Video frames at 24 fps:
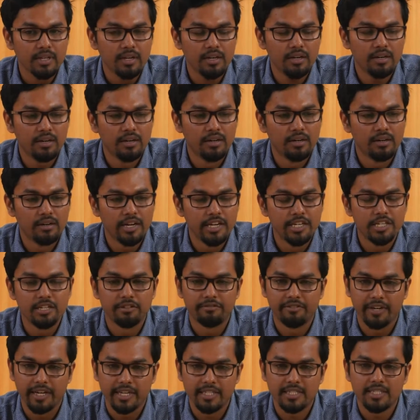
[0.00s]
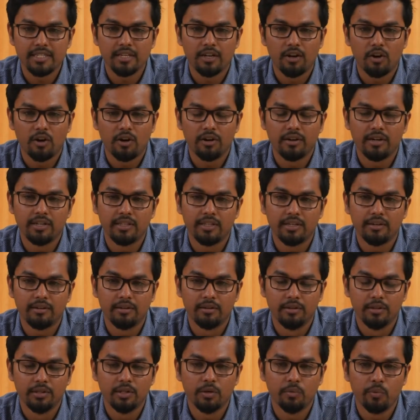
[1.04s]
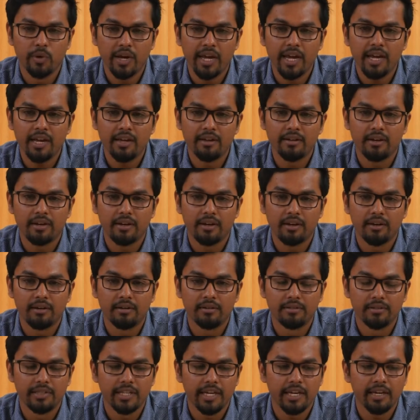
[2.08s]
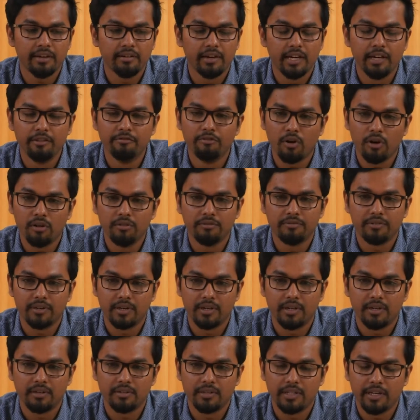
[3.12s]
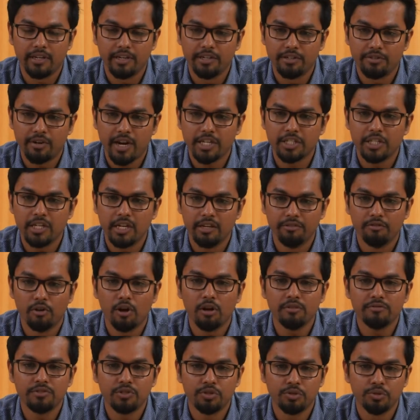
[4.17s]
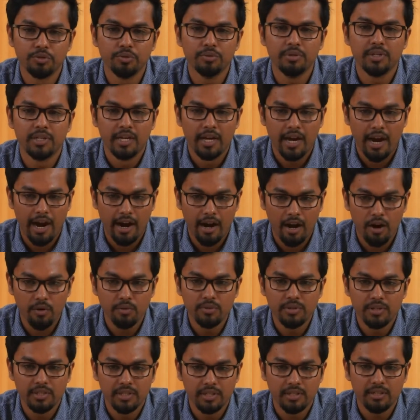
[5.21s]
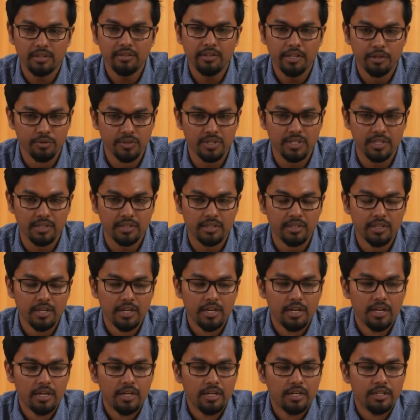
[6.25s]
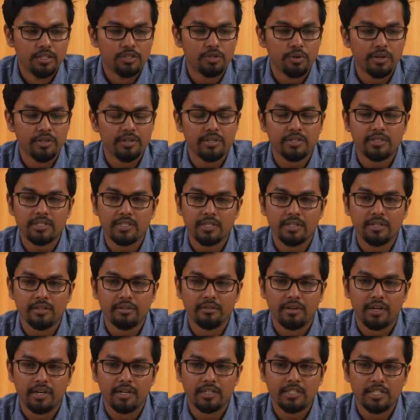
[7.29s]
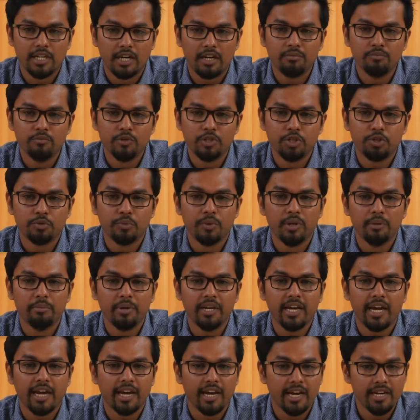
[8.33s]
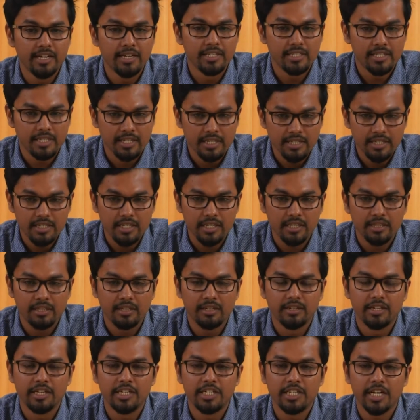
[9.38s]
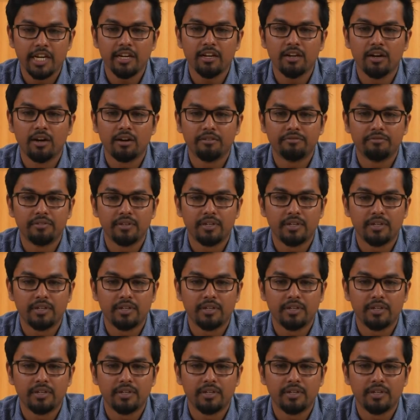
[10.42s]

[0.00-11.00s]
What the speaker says: interface, or the way they evolve, the interaction evolves through around the user. So it's a term which will be again discussed in the detail of